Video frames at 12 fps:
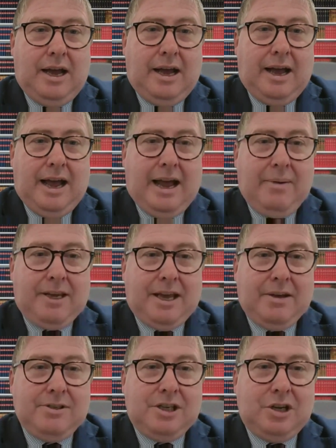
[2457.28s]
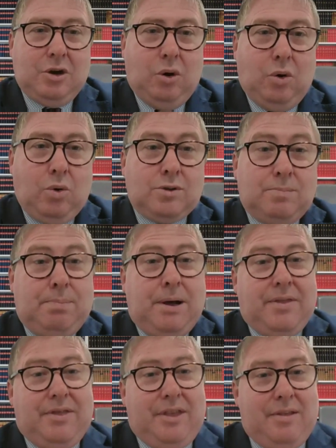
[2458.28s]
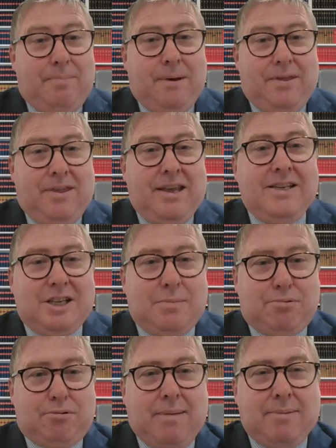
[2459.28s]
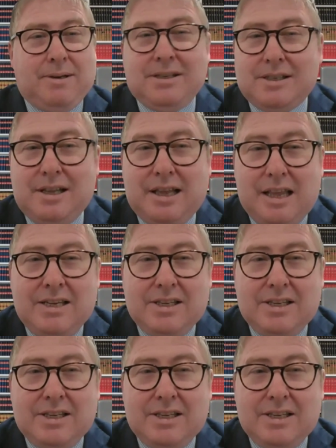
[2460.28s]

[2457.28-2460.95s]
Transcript: how it goes in court, but these are the parameters and